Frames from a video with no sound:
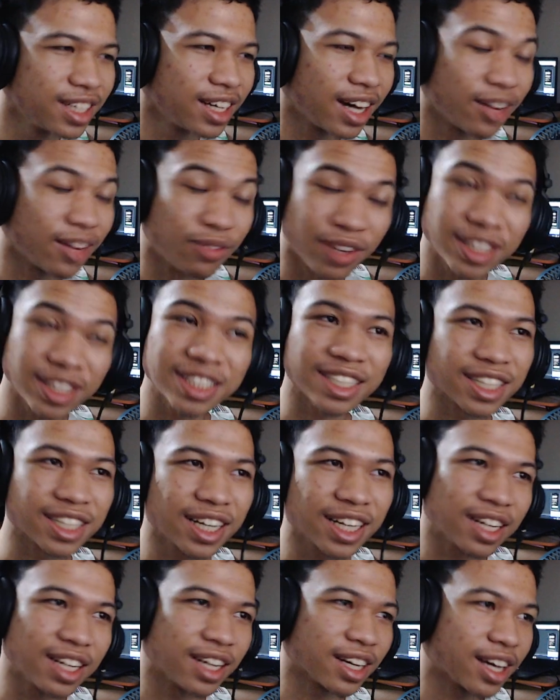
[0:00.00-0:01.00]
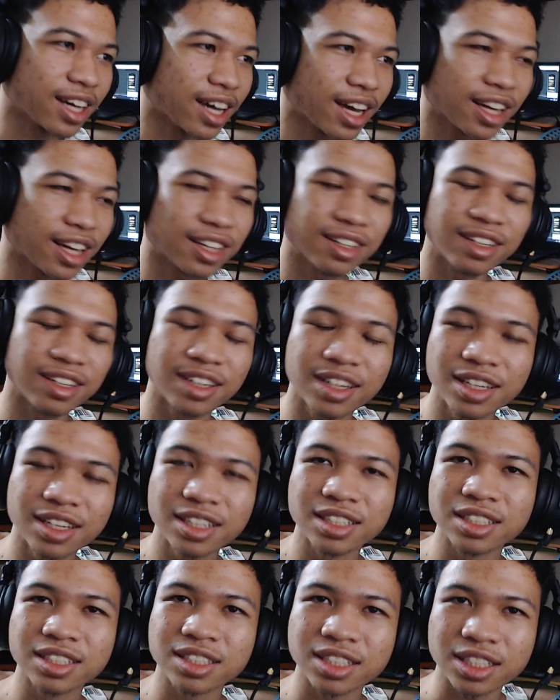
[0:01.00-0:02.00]
uh, once again, like I had
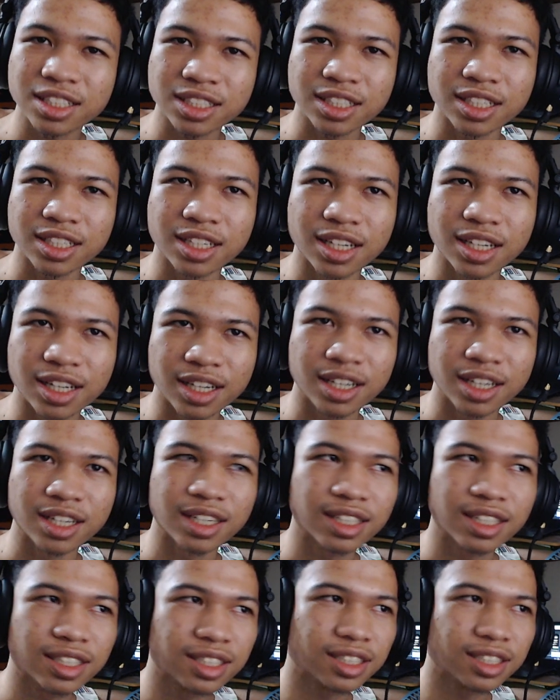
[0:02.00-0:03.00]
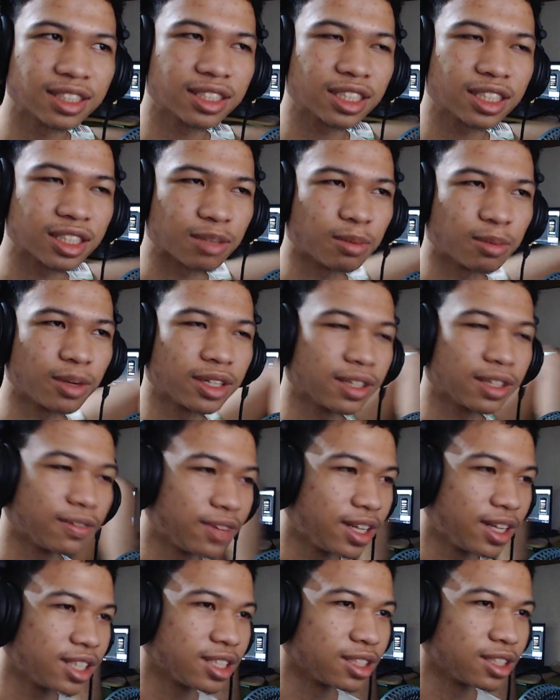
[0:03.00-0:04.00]
such a uh, such a
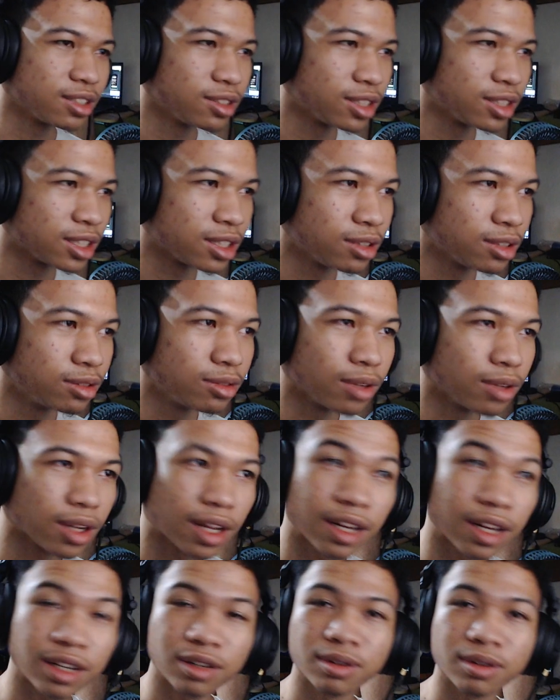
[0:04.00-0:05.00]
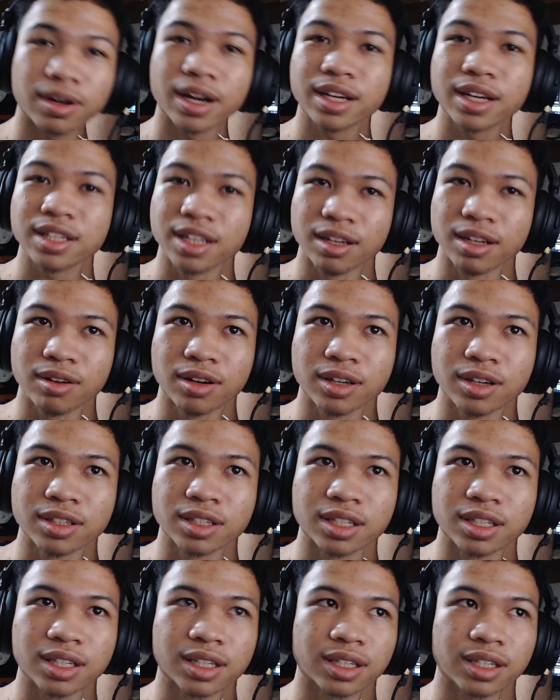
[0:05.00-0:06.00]
motivation to just do a lot of grinding on
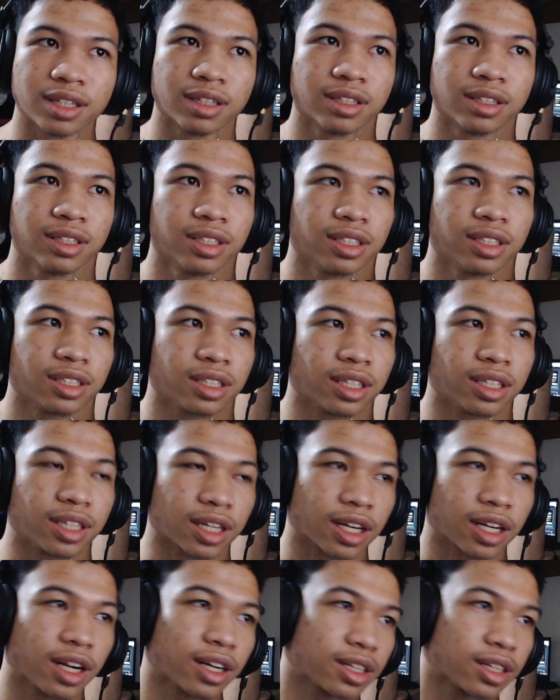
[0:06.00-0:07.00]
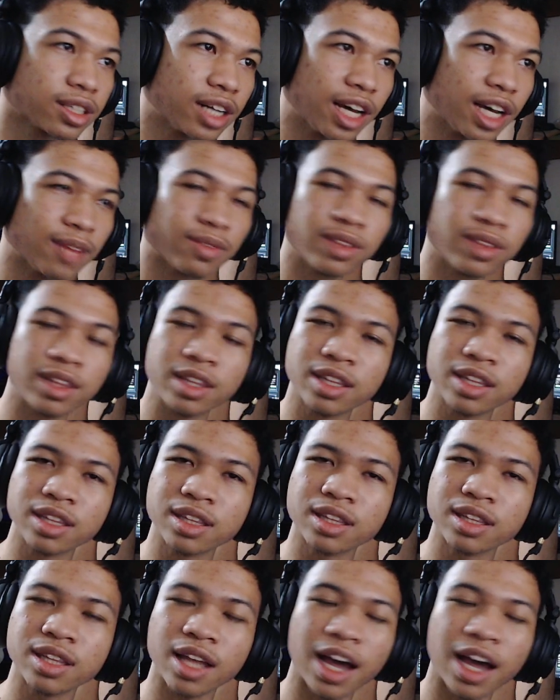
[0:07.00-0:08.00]
uh, on a character that I
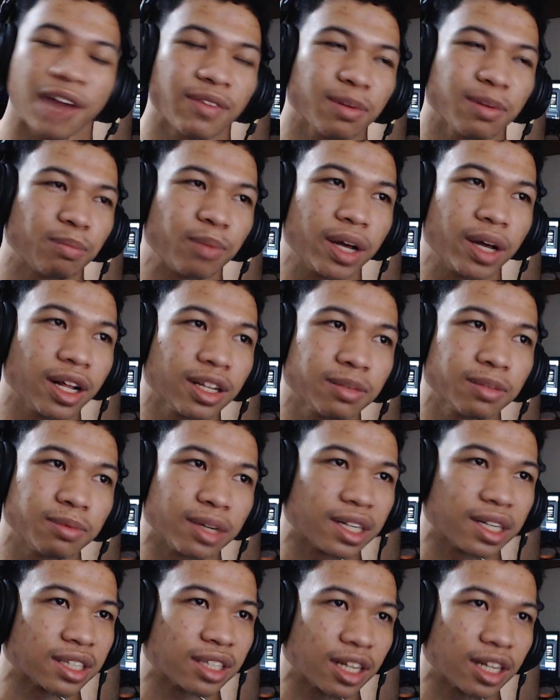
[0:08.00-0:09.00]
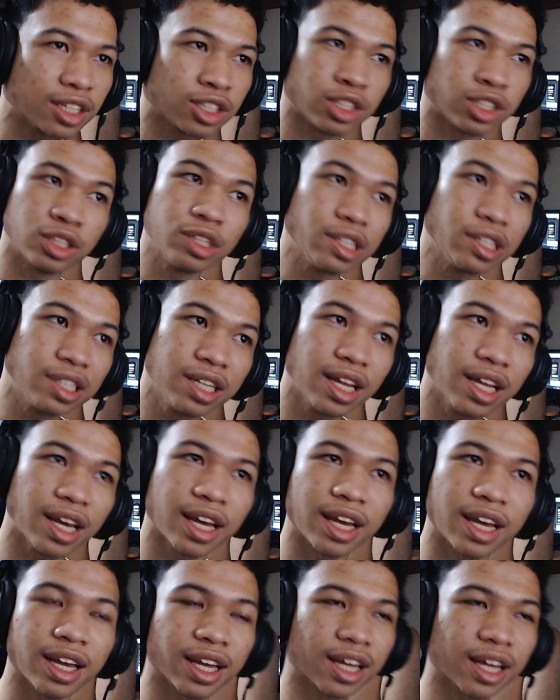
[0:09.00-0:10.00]
haven't built but I should,
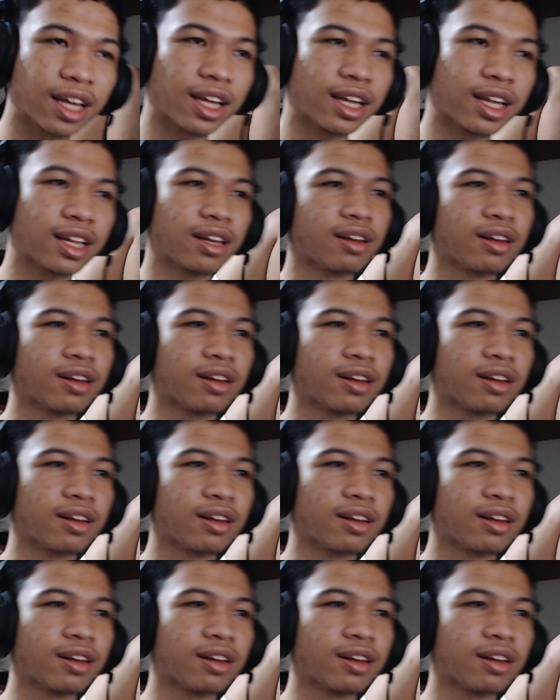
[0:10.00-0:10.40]
and